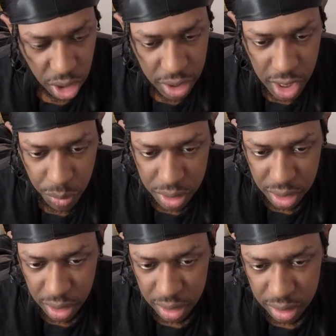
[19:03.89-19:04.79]
All the other ones
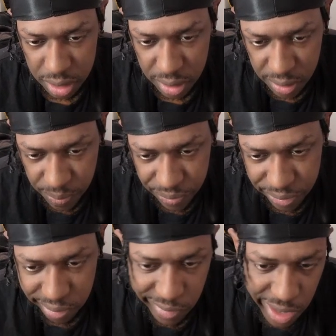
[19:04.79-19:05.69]
look,
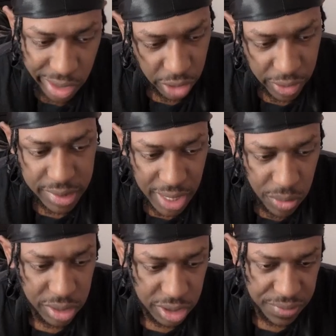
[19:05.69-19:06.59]
yeah, look all right. That
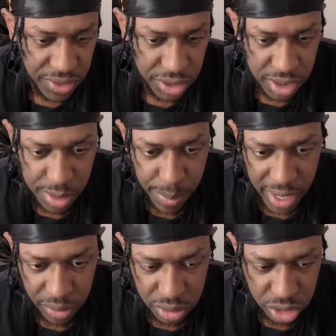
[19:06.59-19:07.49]
one looks fierce because the
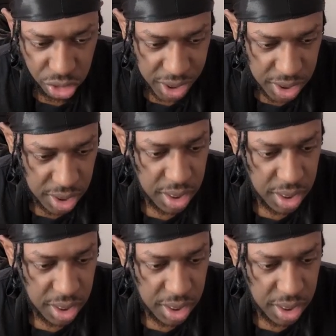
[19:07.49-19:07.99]
background's crazy.